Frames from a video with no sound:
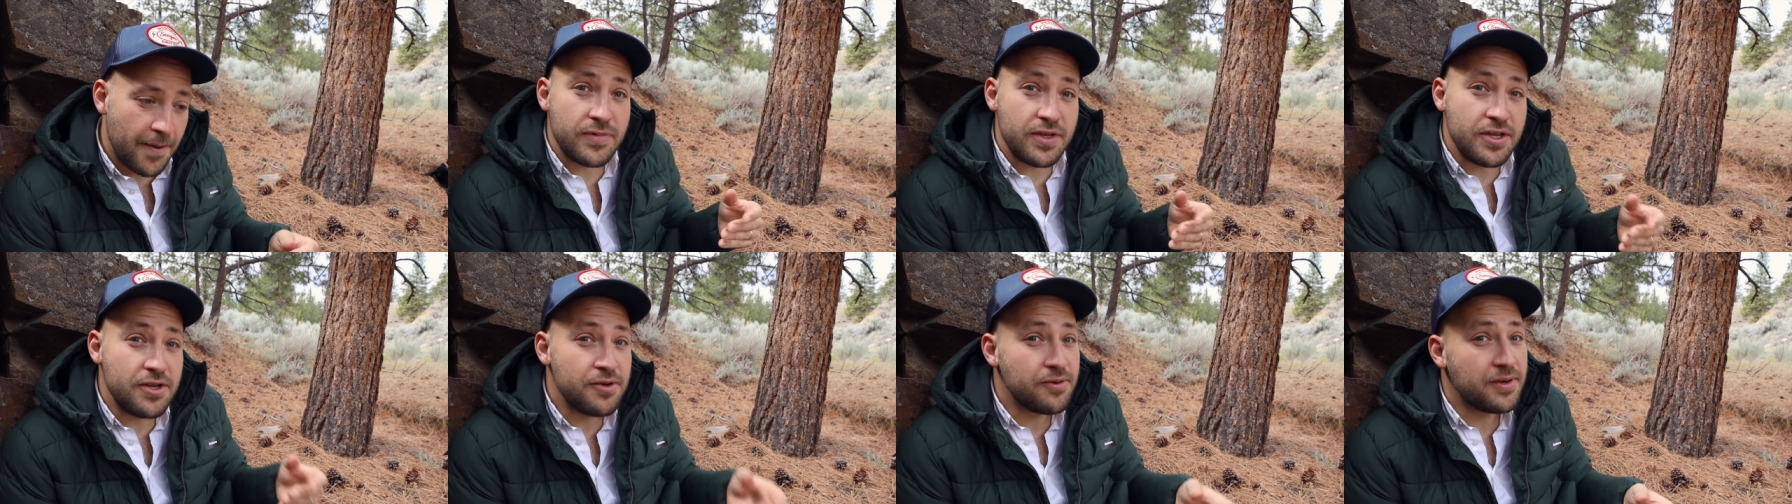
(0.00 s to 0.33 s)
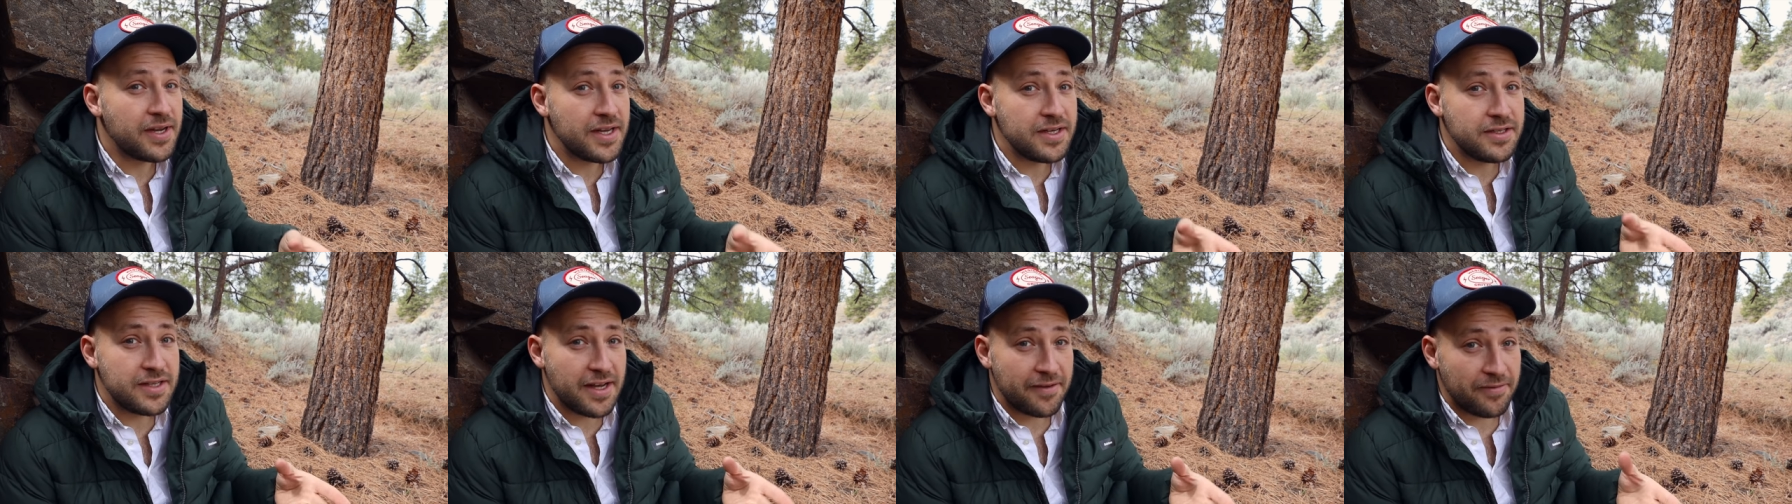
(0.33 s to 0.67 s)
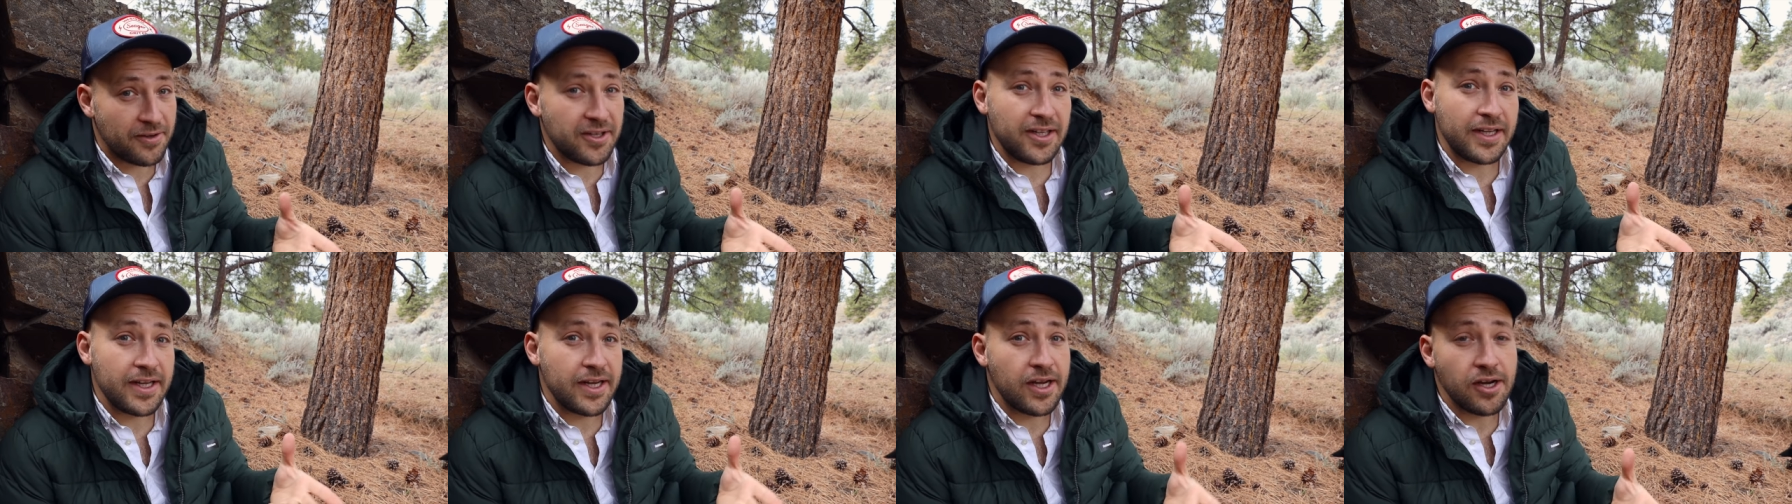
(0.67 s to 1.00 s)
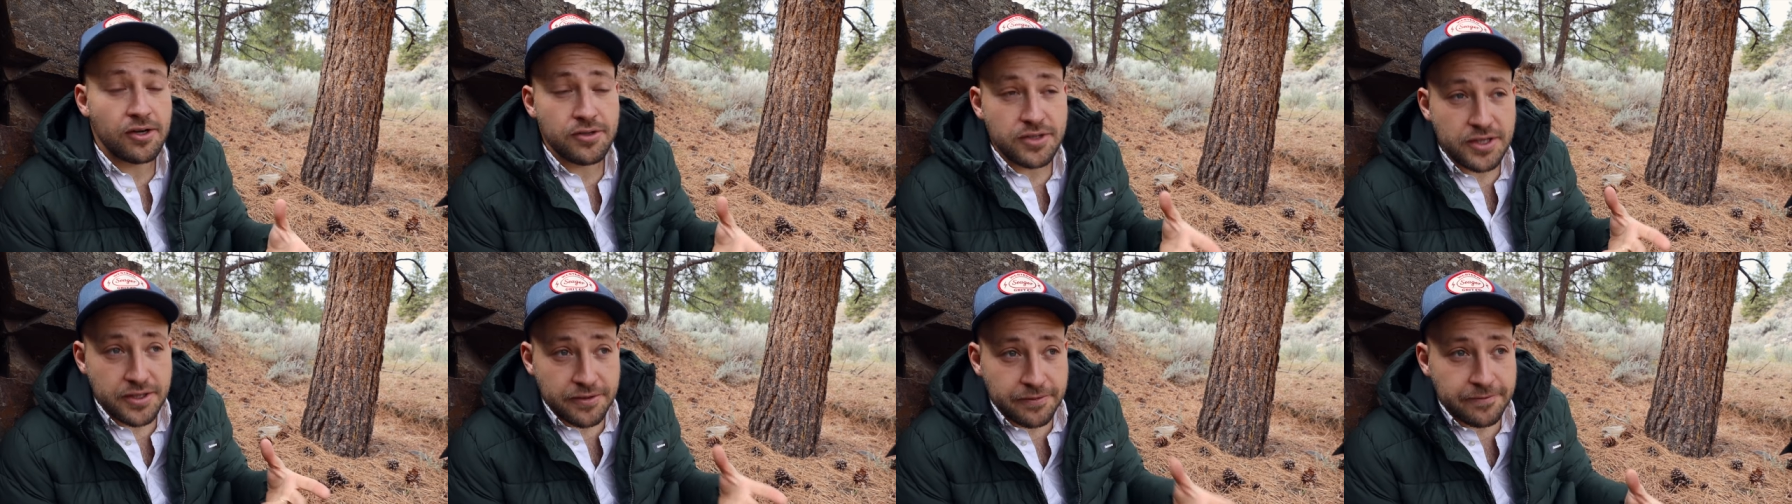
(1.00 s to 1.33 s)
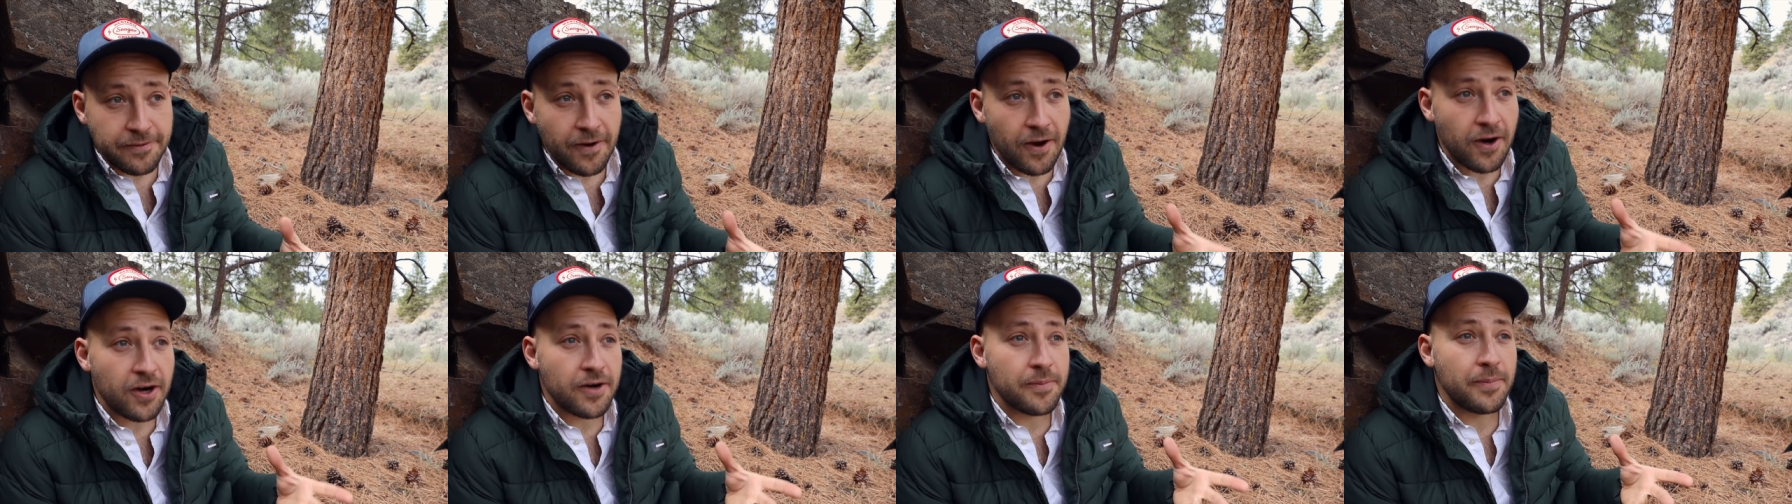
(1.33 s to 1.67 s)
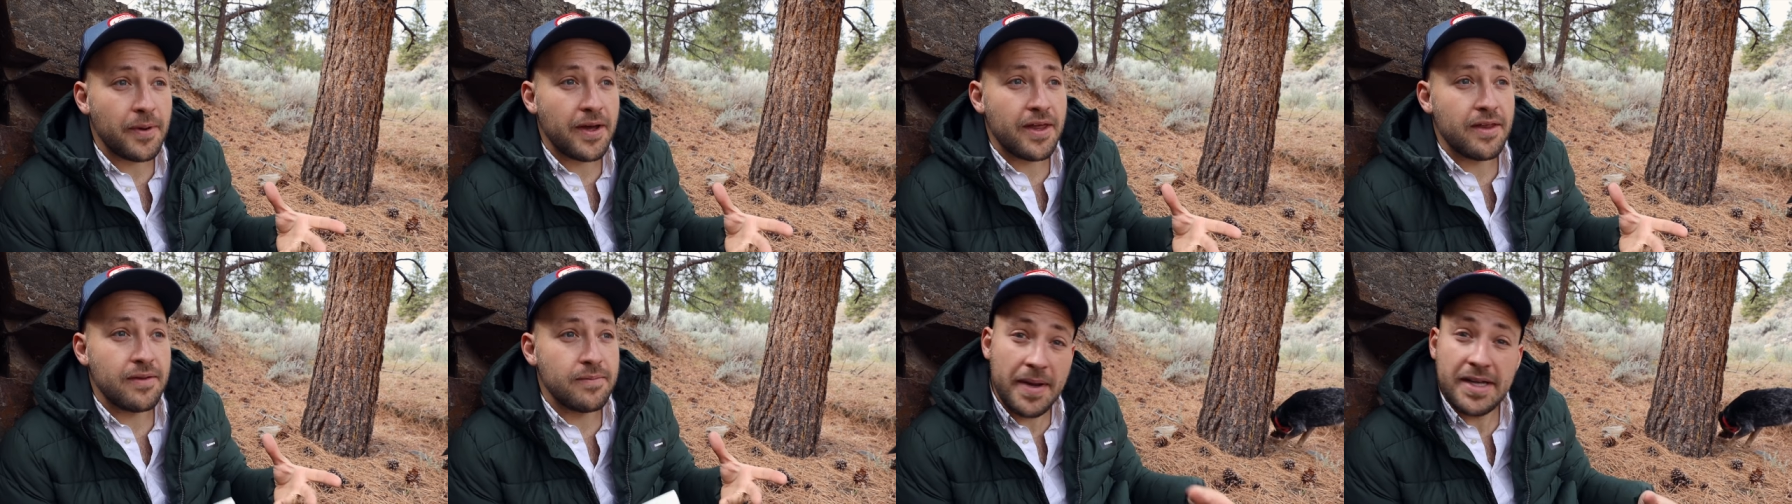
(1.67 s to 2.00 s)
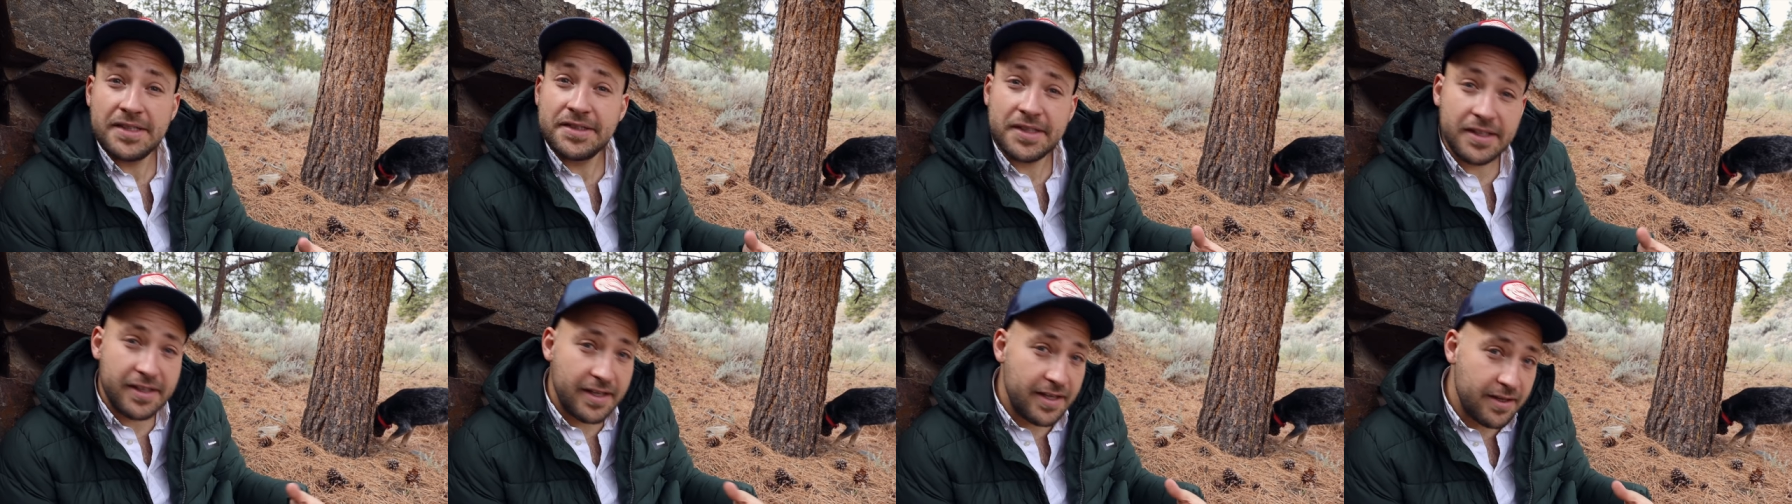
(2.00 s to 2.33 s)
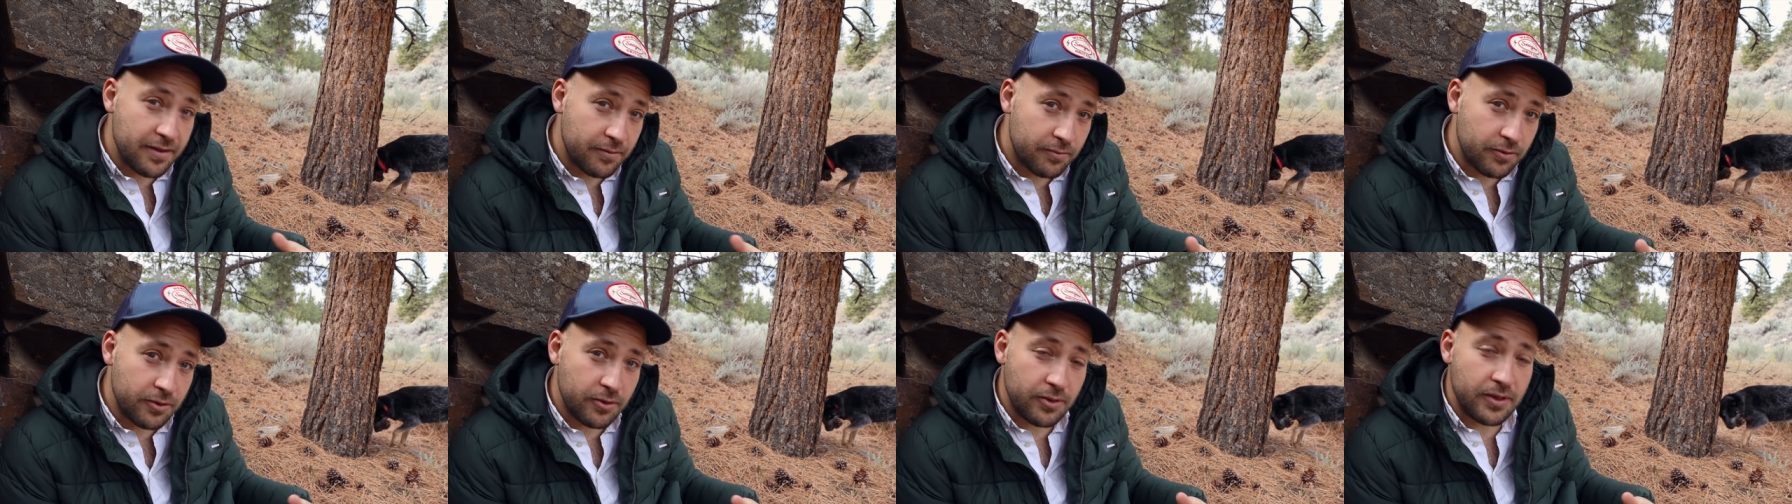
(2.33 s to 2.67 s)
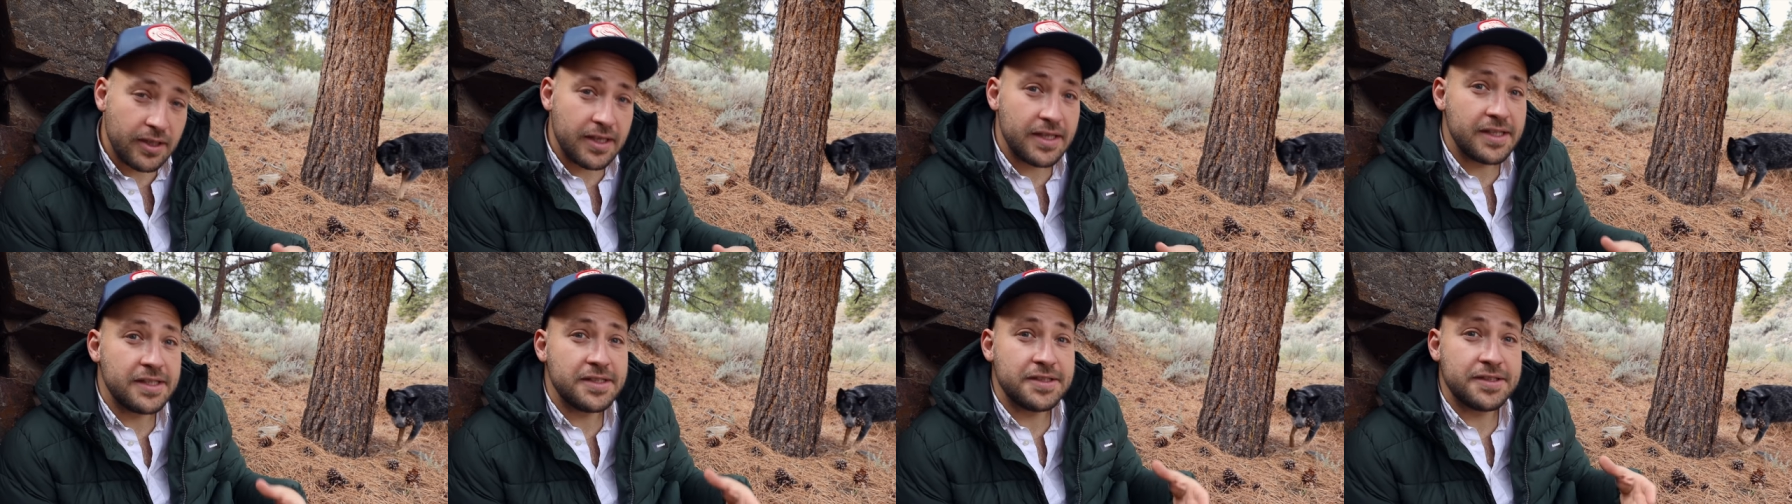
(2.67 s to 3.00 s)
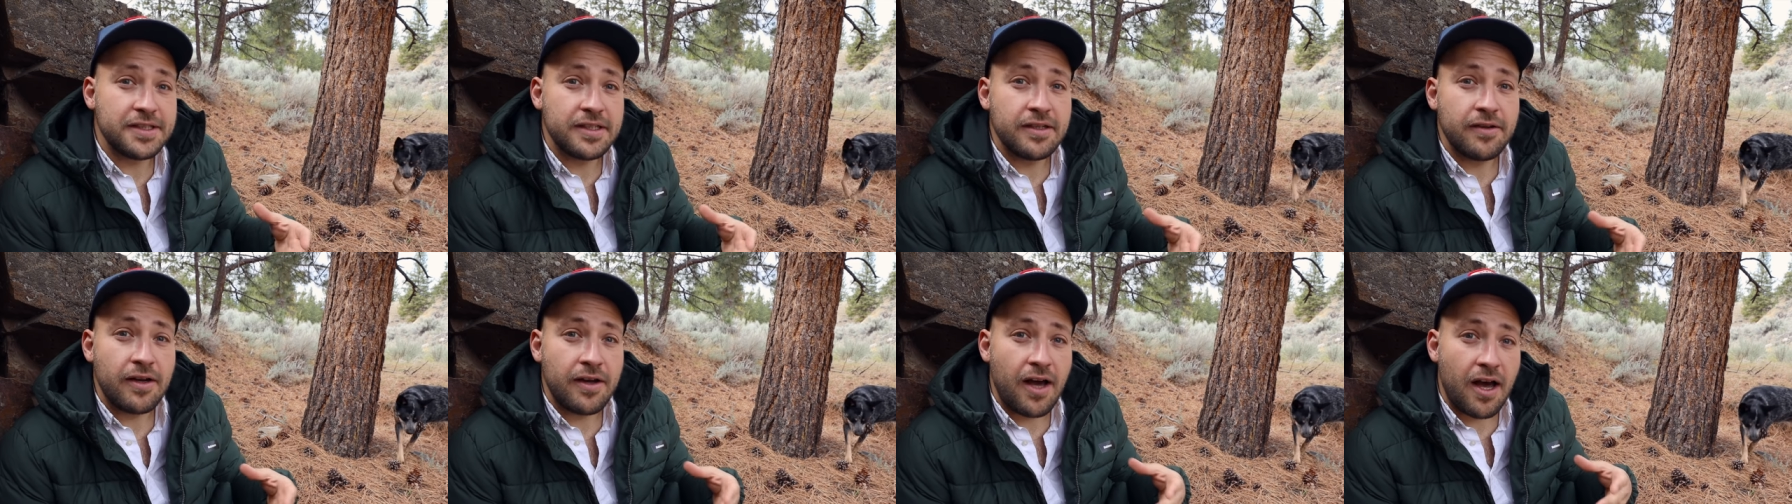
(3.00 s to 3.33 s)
You can definitely go too far, but basically the rule is